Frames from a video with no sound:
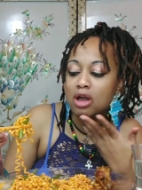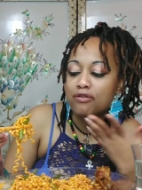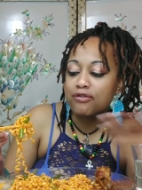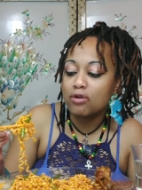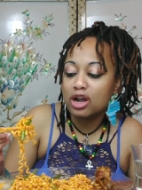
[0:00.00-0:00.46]

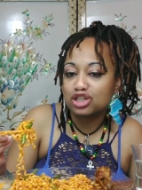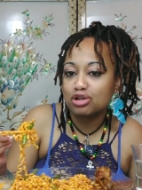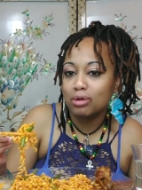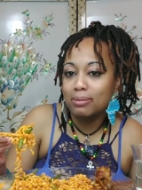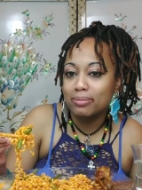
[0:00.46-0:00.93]
a
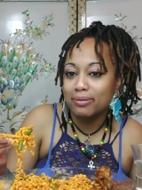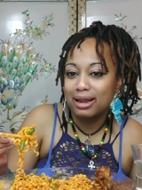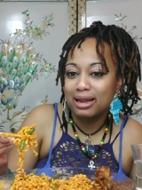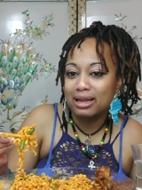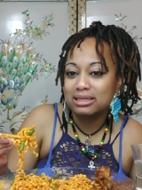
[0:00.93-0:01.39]
fresh green
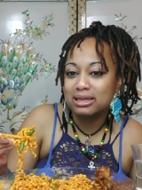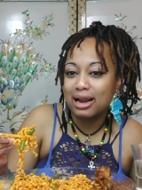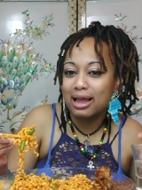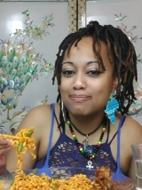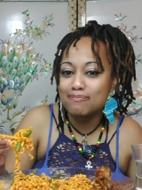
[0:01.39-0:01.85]
bean. It's
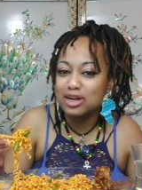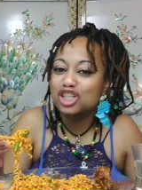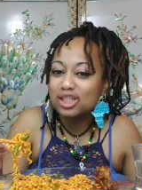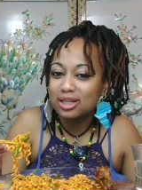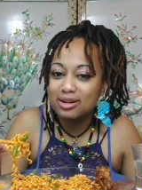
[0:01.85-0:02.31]
not like
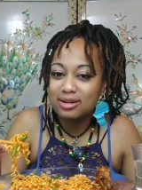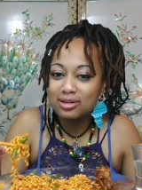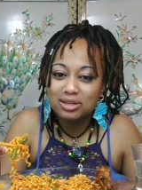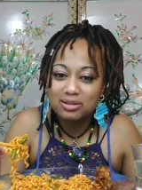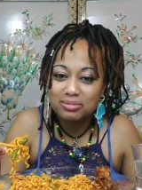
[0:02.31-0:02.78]
mushy.
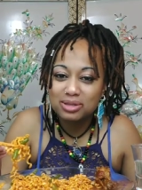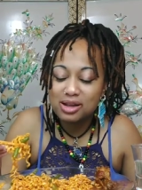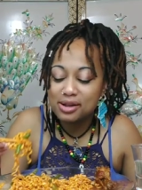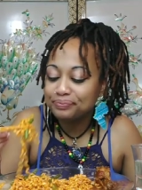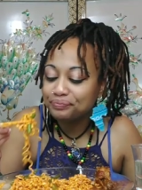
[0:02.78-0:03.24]
You see what I'm
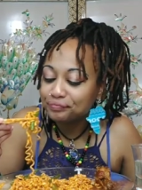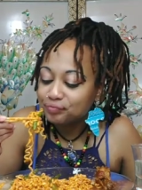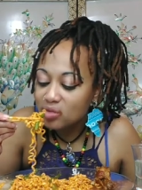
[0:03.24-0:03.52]
saying?